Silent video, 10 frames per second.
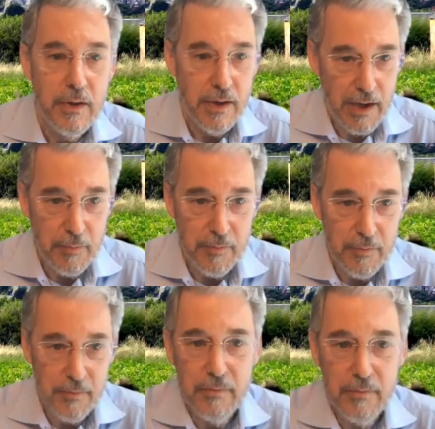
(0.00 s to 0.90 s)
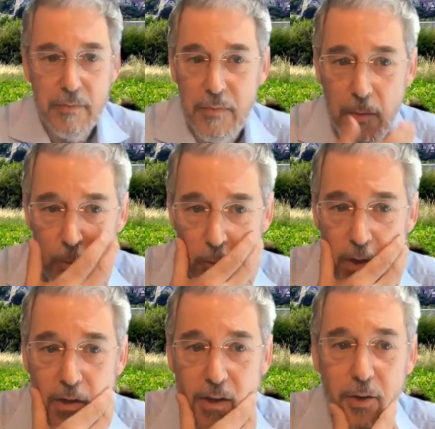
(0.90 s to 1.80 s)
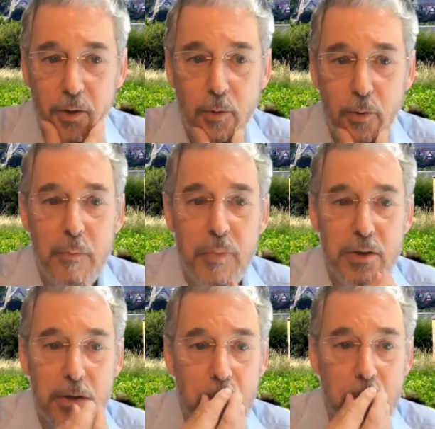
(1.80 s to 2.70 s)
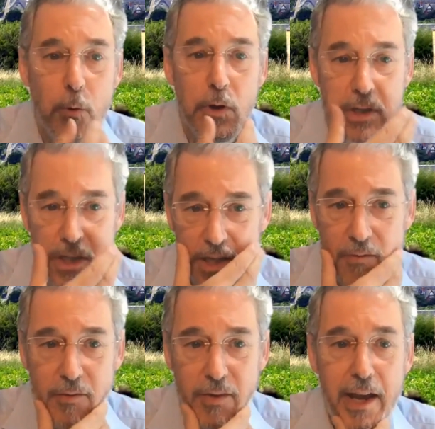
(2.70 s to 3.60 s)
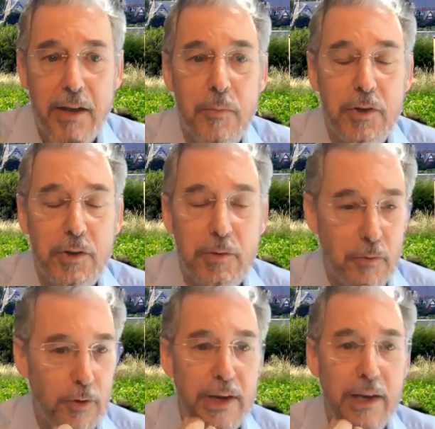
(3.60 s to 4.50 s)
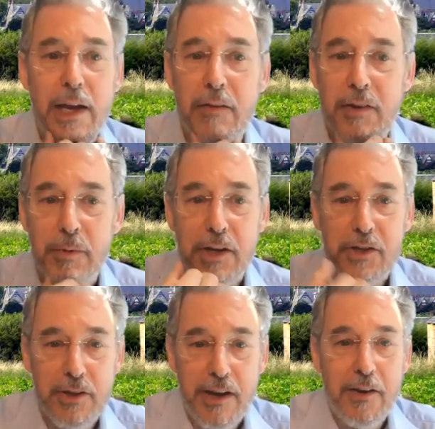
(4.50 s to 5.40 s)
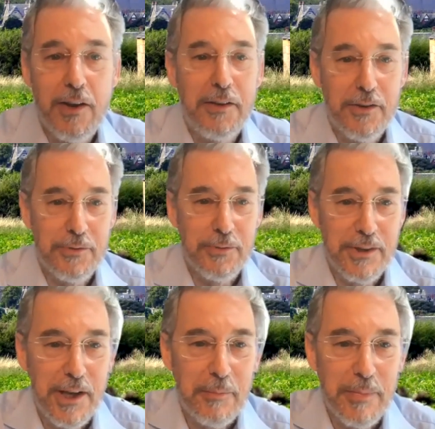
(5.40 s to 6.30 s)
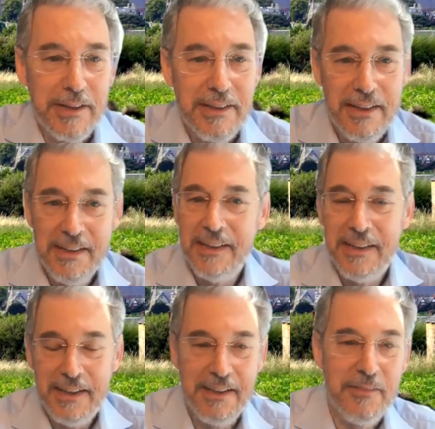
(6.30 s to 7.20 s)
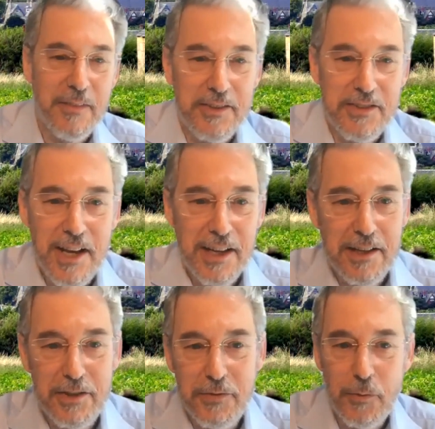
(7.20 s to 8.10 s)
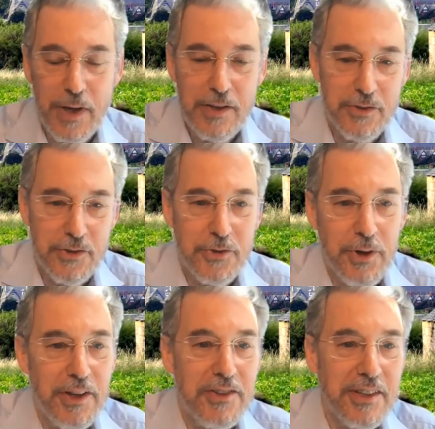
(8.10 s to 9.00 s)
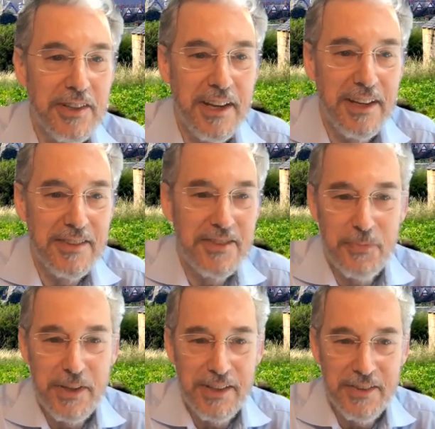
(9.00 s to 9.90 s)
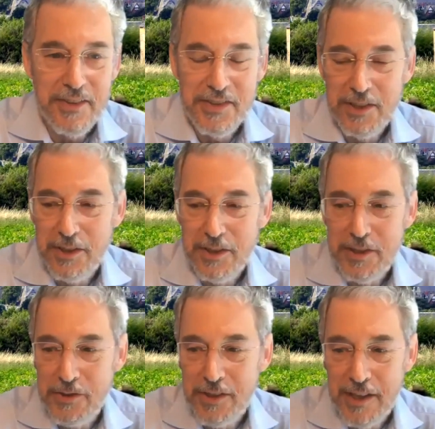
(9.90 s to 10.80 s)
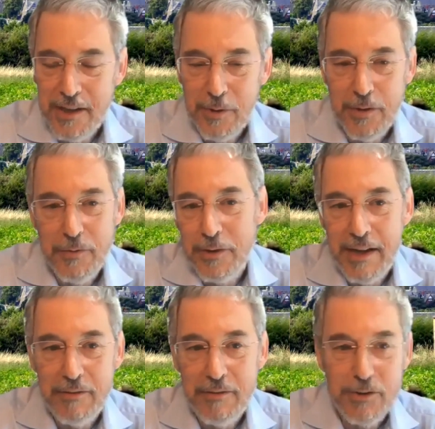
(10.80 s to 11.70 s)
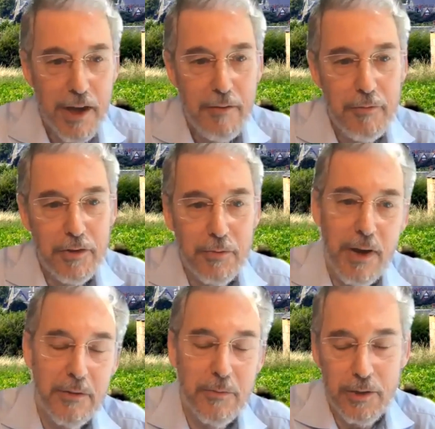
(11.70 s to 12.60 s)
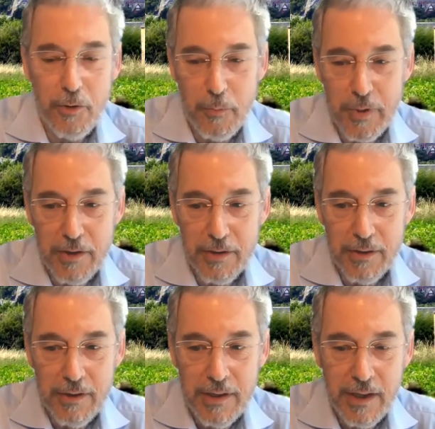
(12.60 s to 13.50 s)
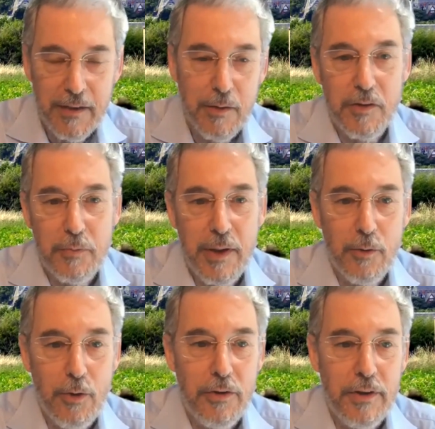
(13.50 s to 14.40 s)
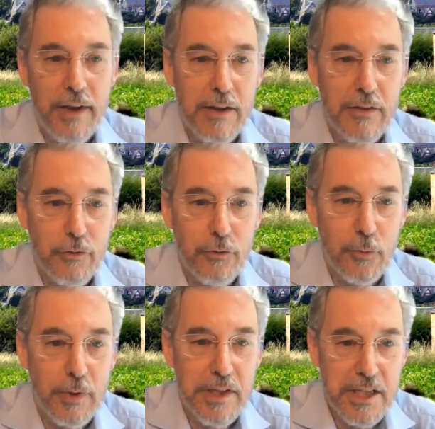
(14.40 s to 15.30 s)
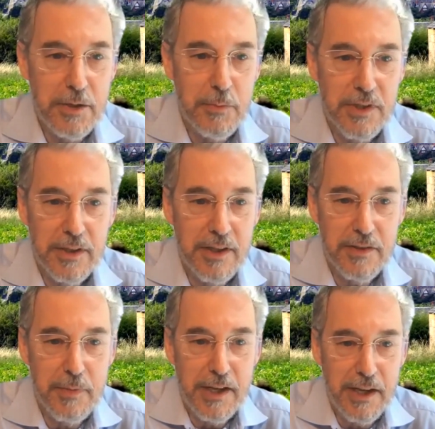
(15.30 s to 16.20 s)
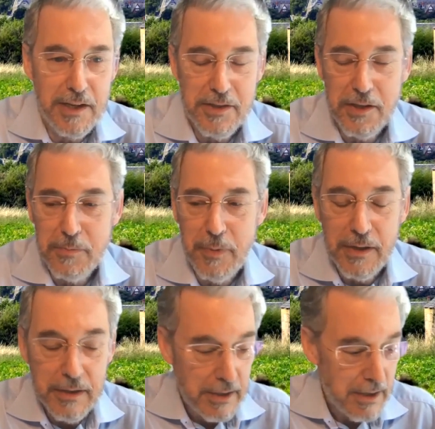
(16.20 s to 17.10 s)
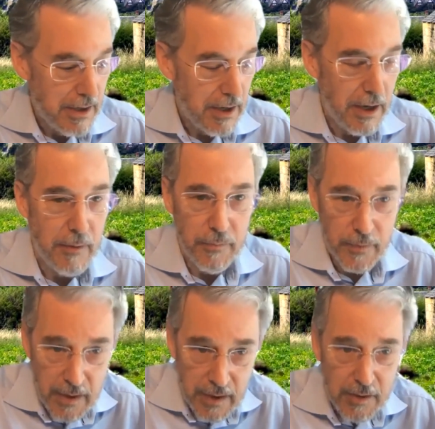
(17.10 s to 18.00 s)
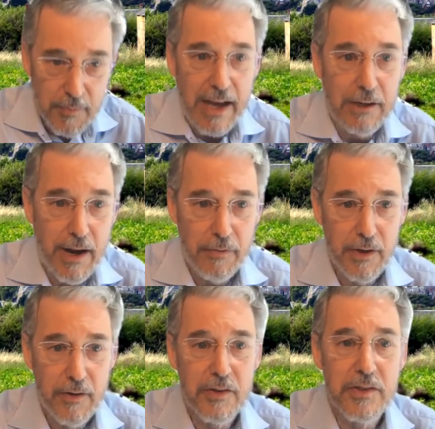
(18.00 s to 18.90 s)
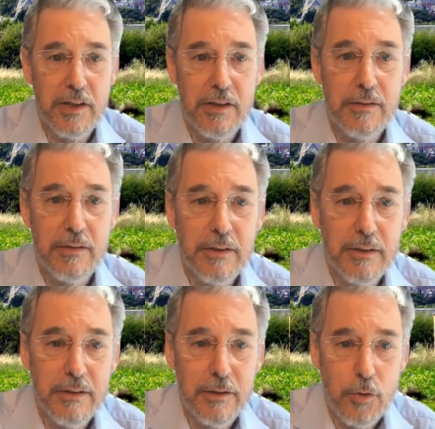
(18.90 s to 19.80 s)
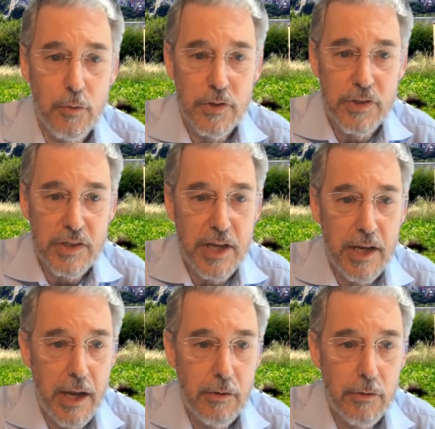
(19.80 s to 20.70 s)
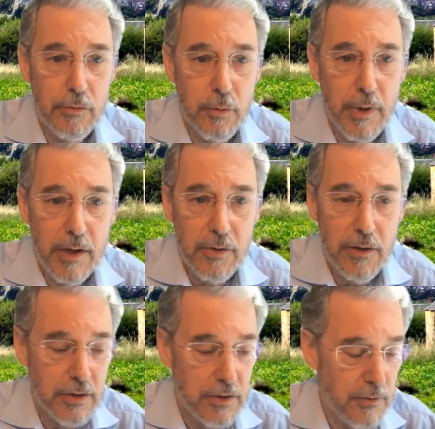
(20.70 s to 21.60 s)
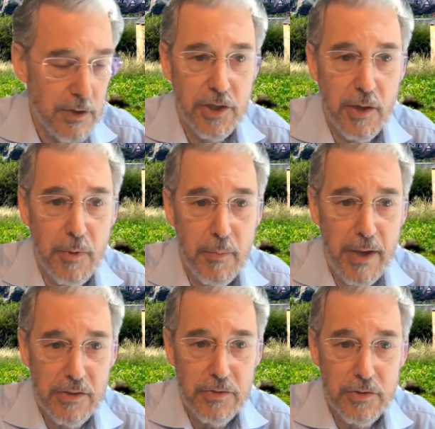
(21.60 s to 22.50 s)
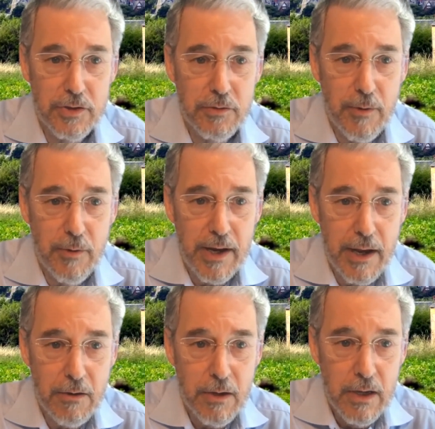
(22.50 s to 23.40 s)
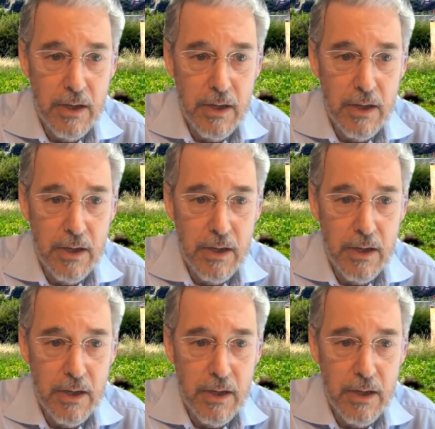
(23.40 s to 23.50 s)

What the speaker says: I'm number one, growing a beard in quarantine. I've never had a beard before in my life. I'm not sure how I like this one yet, but it's not because of a razor shortage. It's just because of the silly notion that, well, if we don't have to go to the office, why don't we grow a beard? And then we spend all day on Zoom and Teams, and it doesn't make any sense. But the background there is the University of St. Andrews, where my daughter is finishing up a master's degree right now